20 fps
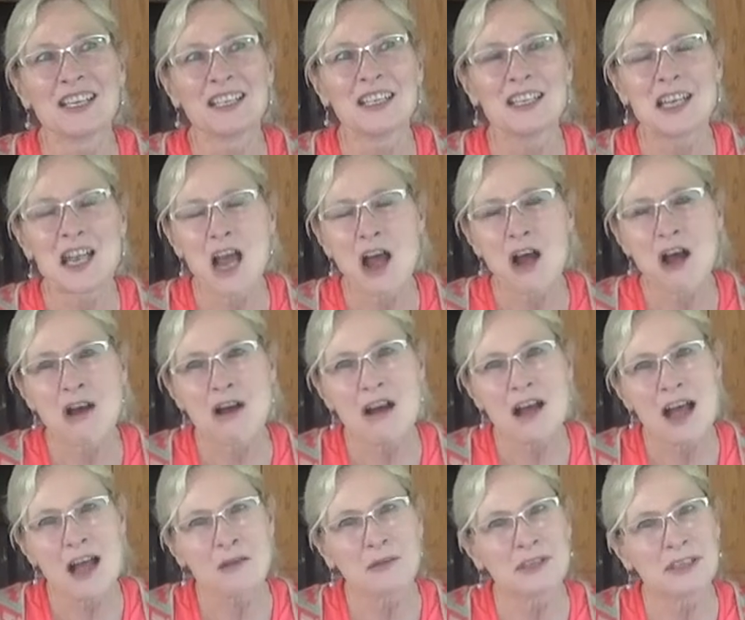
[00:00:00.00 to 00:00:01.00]
No,
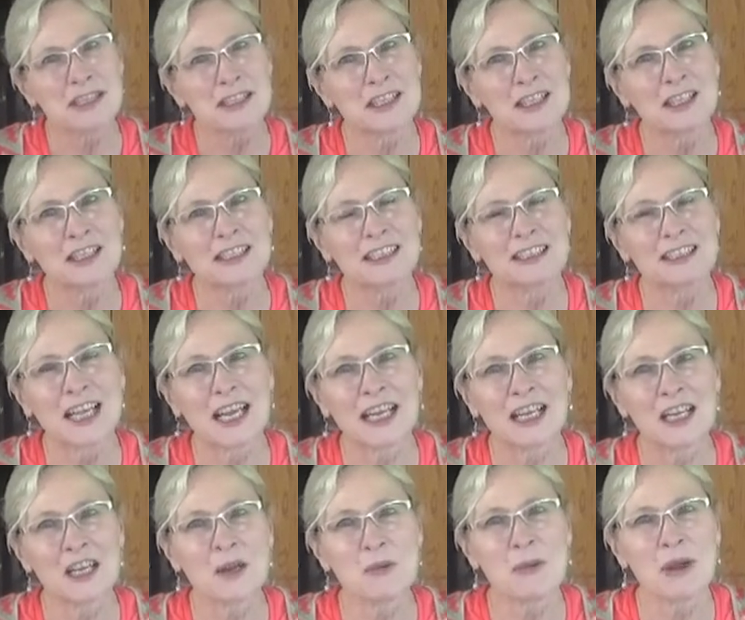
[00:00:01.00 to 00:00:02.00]
I was still
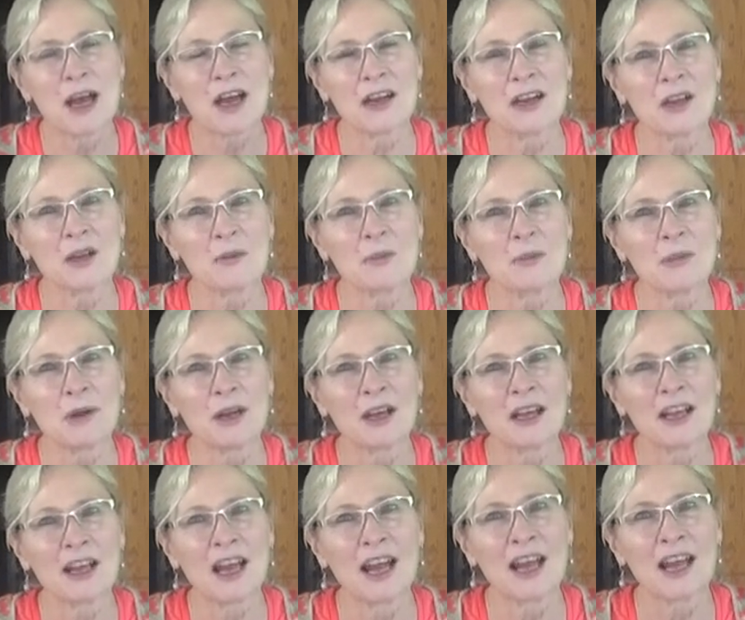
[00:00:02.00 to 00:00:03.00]
excited about it,
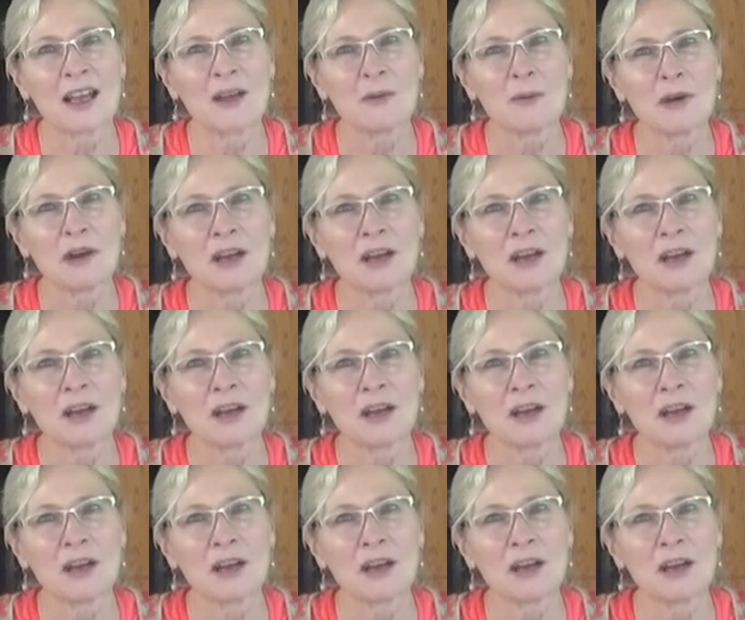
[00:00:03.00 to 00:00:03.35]
but I